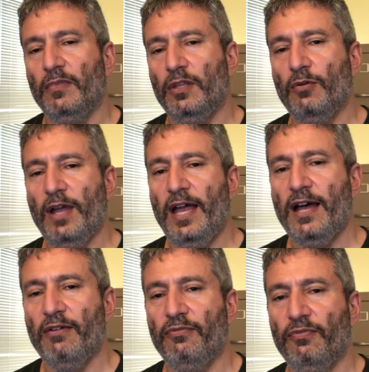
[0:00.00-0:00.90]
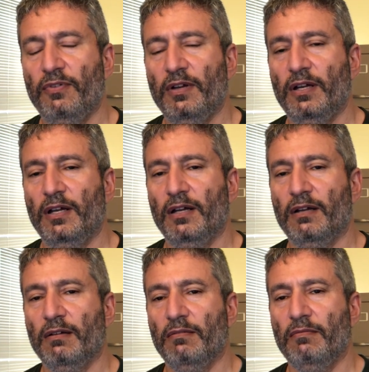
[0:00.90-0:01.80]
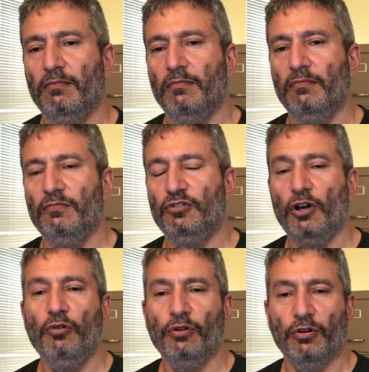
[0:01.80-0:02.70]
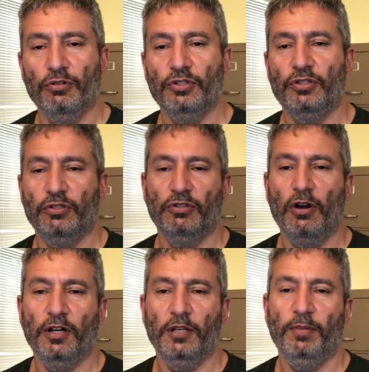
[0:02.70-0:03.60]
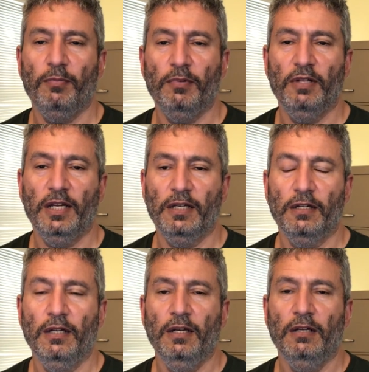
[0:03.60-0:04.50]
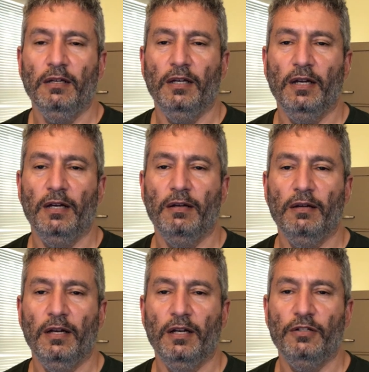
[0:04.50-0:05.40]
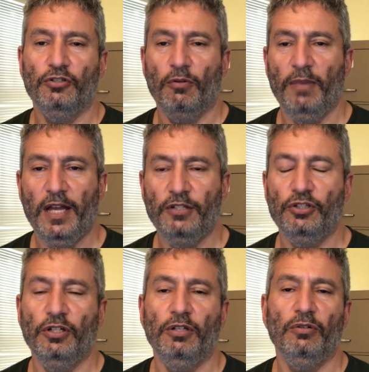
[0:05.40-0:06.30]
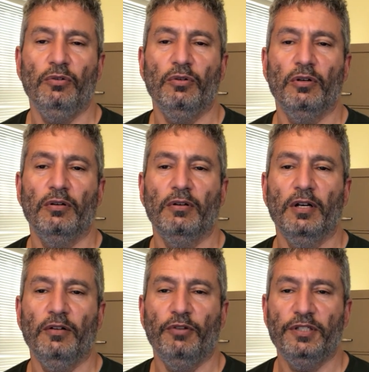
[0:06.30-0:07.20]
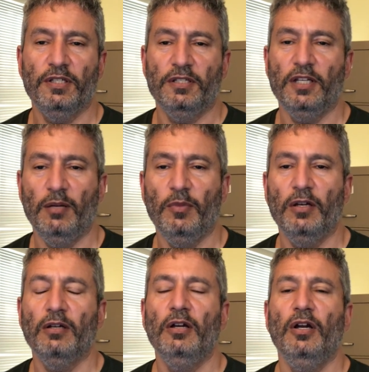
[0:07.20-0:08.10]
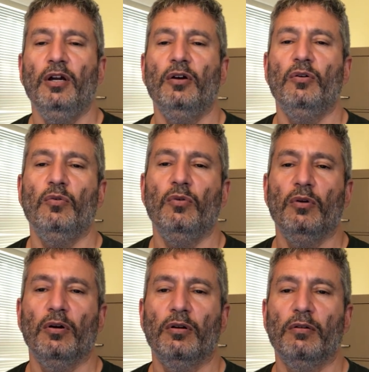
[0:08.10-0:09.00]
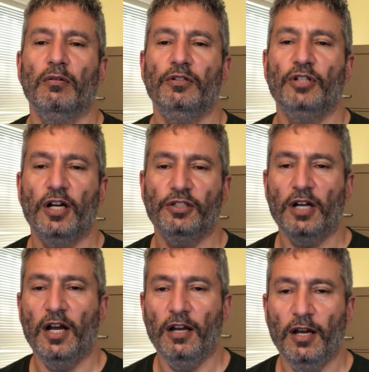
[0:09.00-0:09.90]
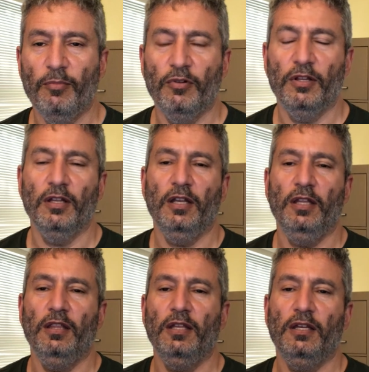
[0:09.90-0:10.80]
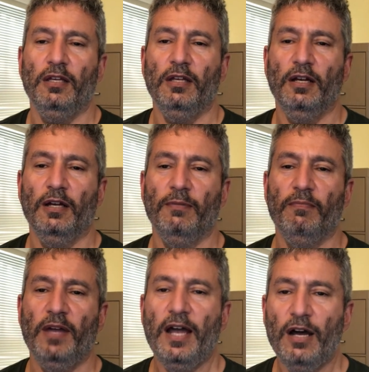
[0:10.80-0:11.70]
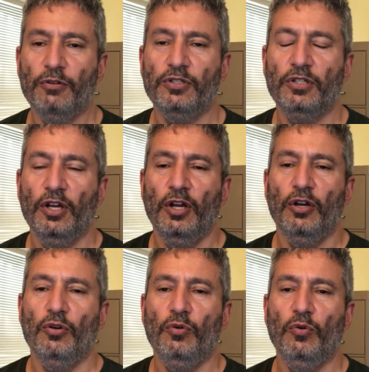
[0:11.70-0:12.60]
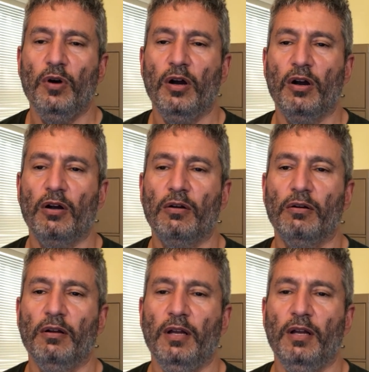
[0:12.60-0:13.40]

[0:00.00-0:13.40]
you have donors talking to people like Joe Manchin or Krysten Sinema or Josh Gottheimer in the House, who are